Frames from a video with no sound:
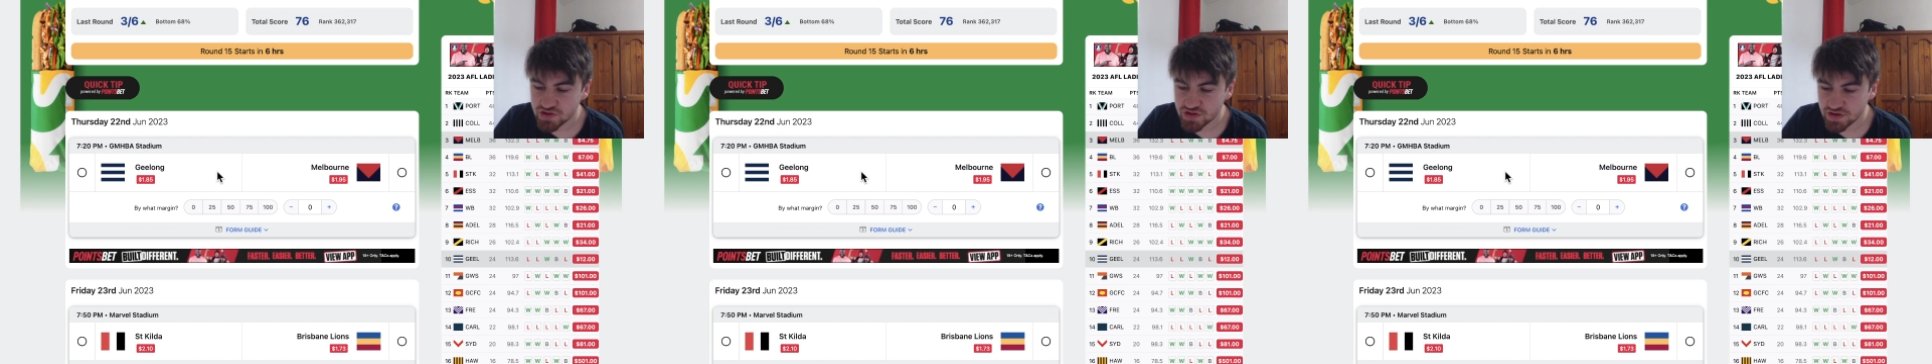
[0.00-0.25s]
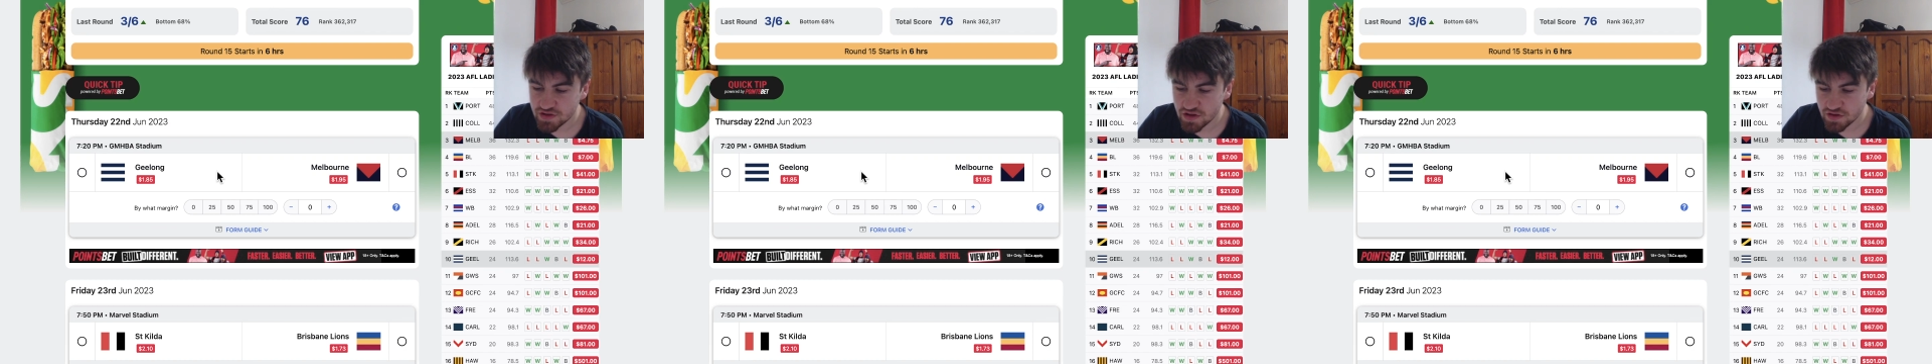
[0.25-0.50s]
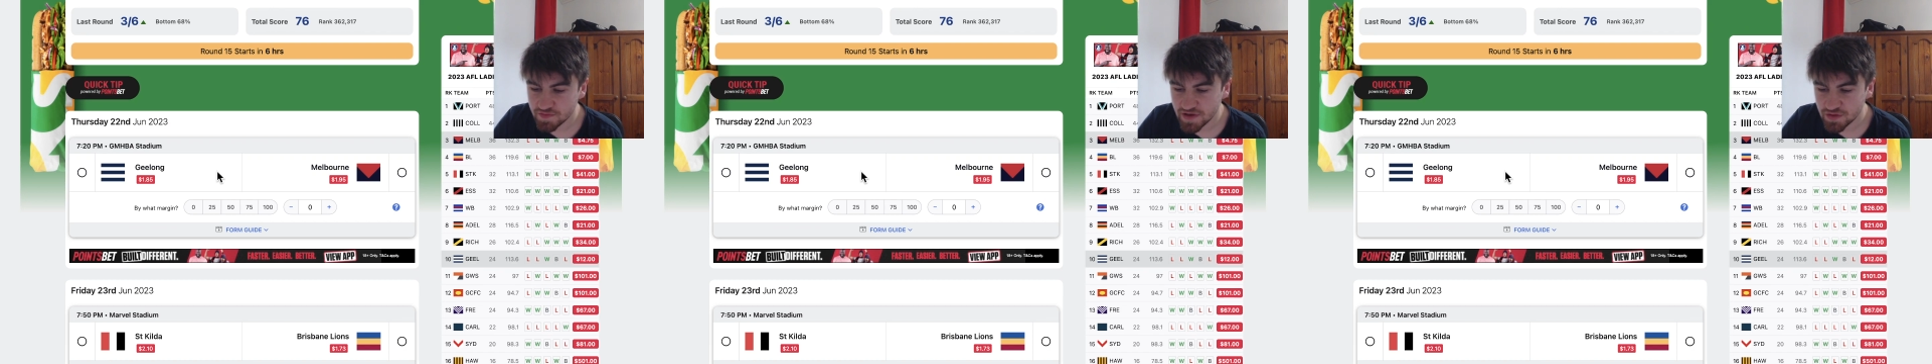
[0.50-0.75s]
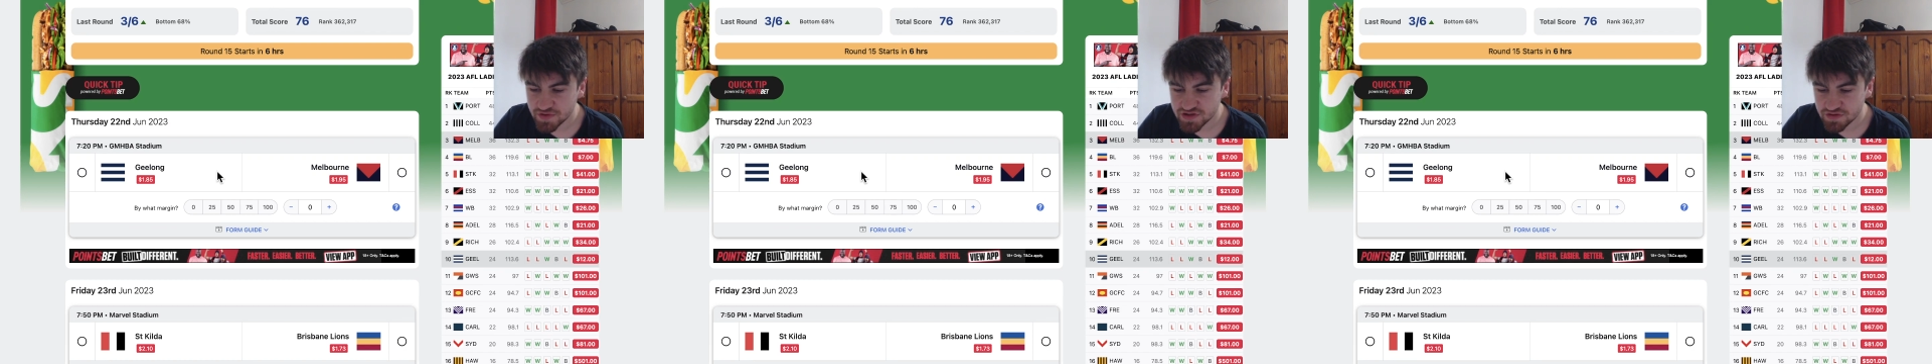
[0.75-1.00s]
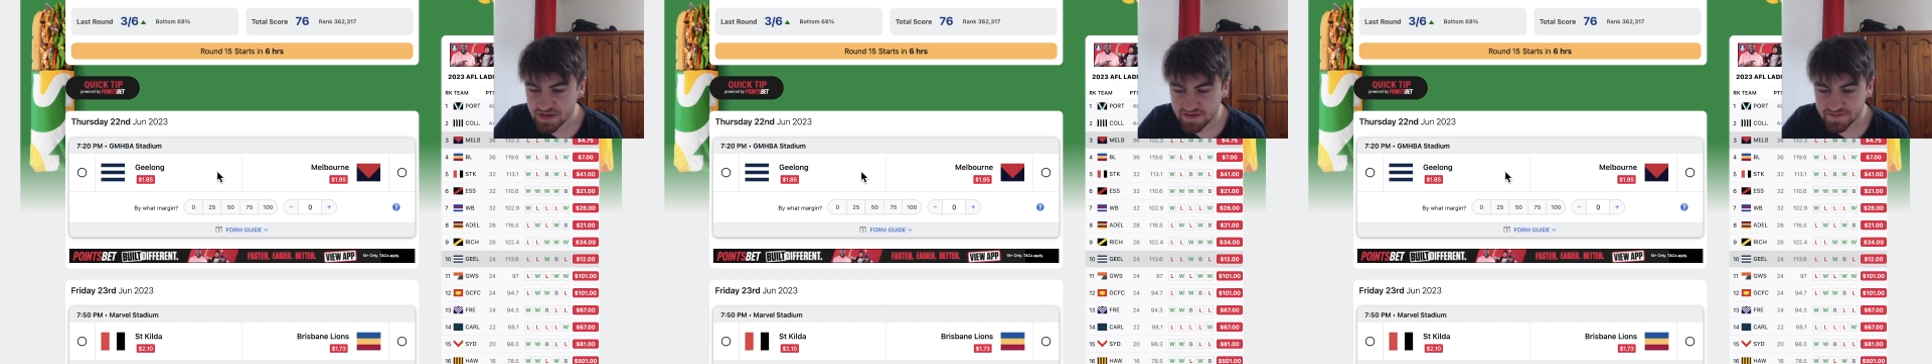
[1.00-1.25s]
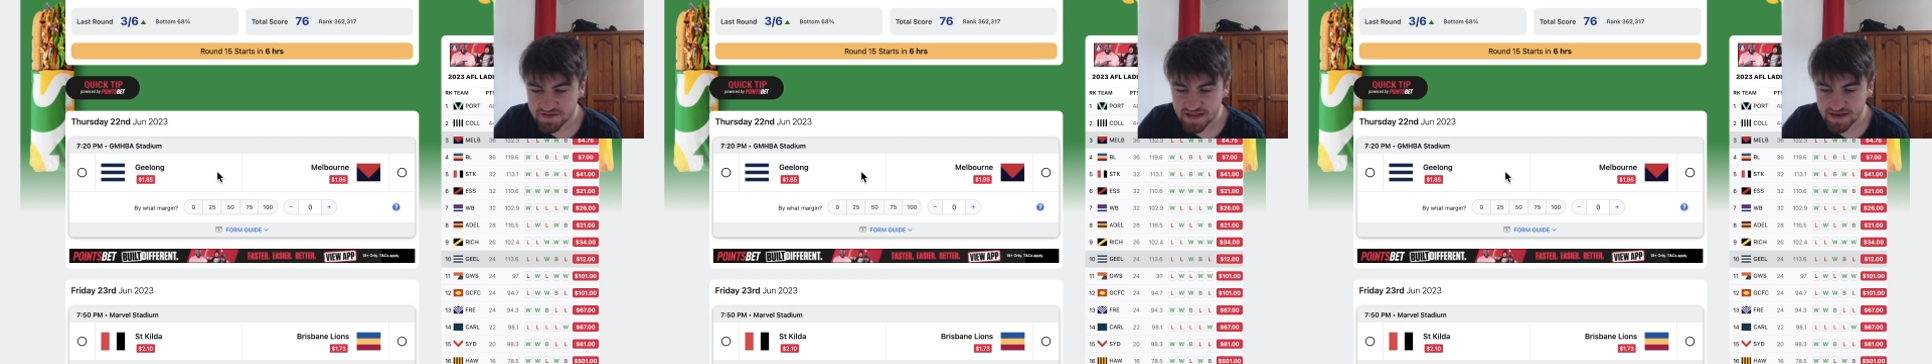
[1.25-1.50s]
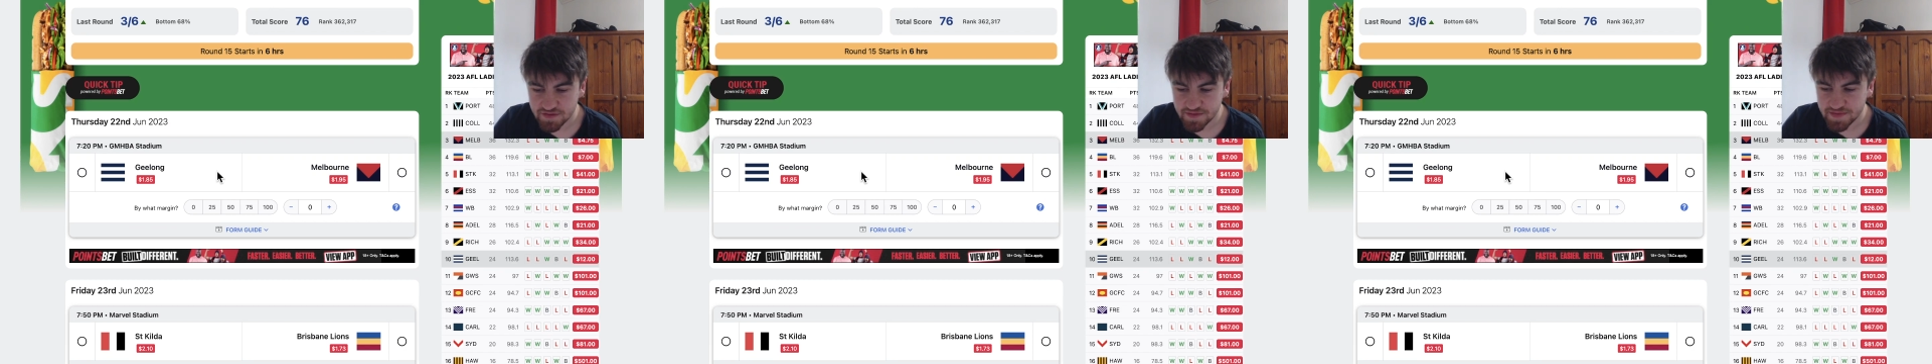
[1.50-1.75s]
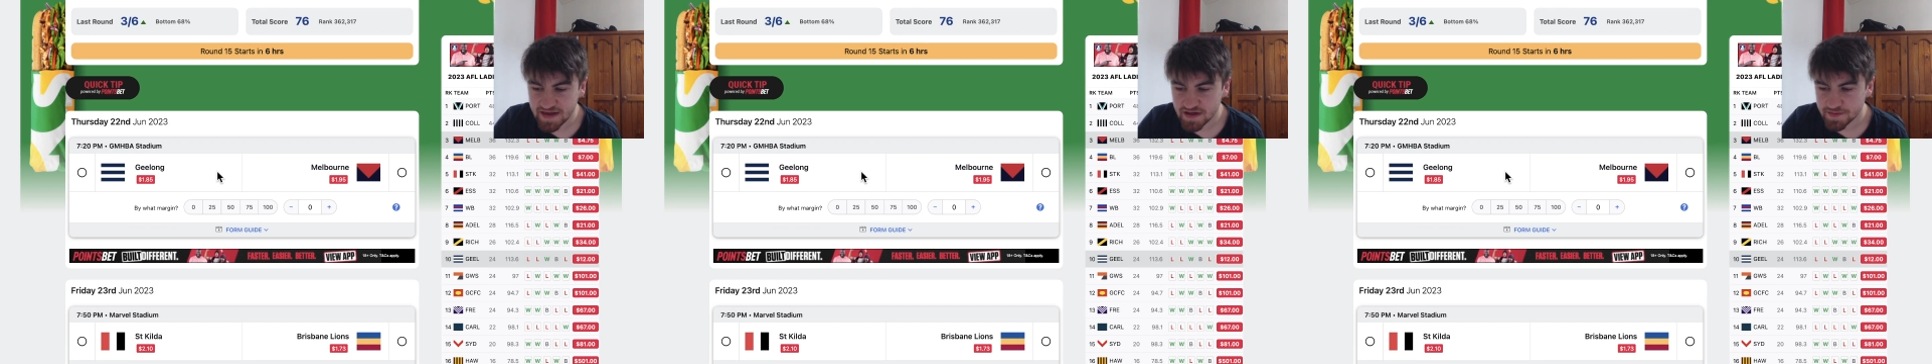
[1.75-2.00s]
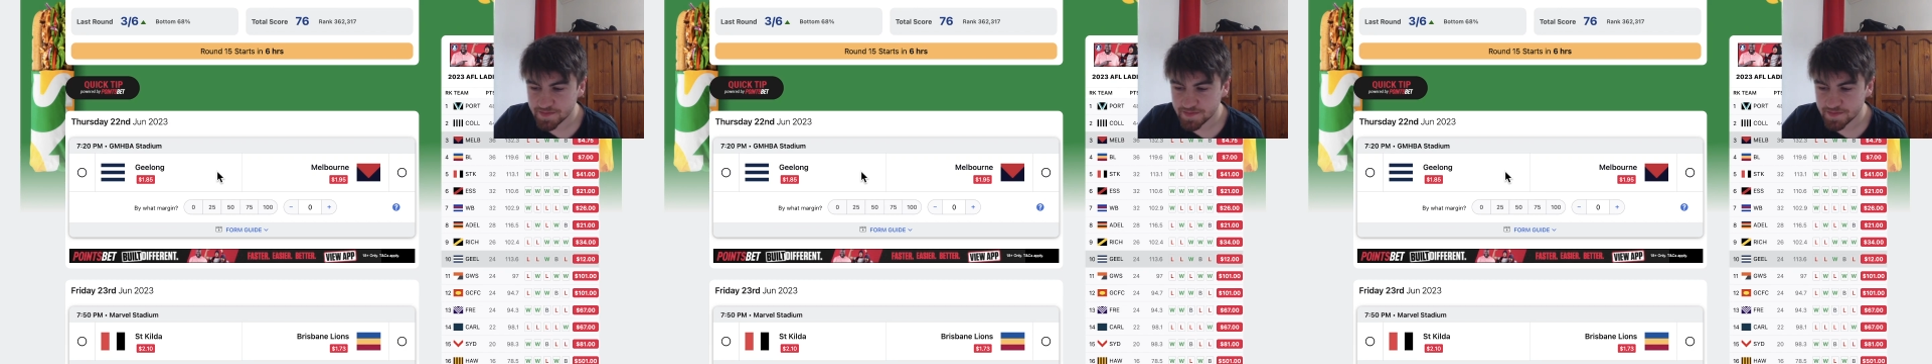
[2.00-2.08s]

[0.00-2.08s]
Melbourne don't have Clary back,